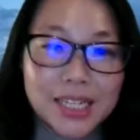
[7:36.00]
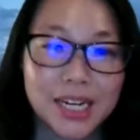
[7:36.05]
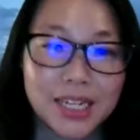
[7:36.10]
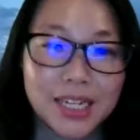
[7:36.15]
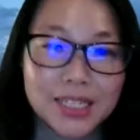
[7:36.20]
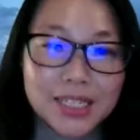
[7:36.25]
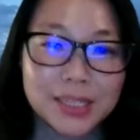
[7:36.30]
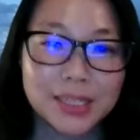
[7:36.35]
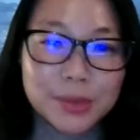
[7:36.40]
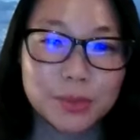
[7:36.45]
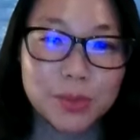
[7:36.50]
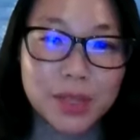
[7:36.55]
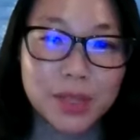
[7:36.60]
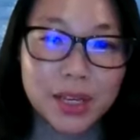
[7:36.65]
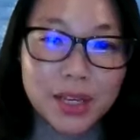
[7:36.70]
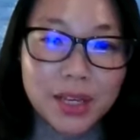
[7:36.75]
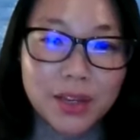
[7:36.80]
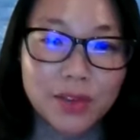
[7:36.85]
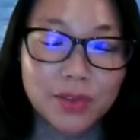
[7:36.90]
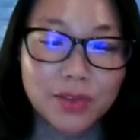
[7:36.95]
That's
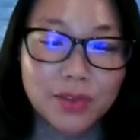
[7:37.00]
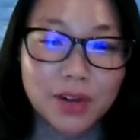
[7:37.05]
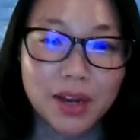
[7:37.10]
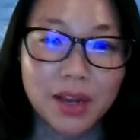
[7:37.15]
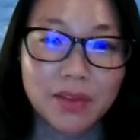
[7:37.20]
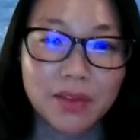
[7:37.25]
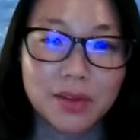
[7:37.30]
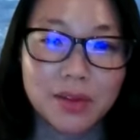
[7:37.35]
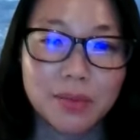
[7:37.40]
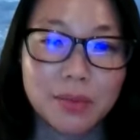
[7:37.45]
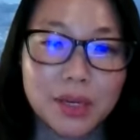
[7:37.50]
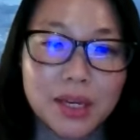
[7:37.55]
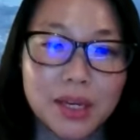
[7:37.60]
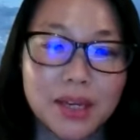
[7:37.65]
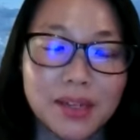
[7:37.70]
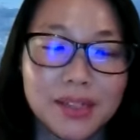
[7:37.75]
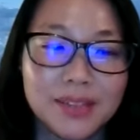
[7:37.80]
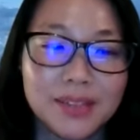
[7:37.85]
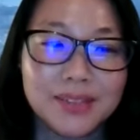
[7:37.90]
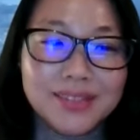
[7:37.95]
awesome. Thank you for having
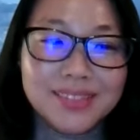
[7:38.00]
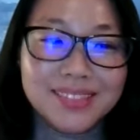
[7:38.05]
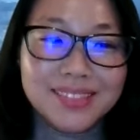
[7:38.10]
me.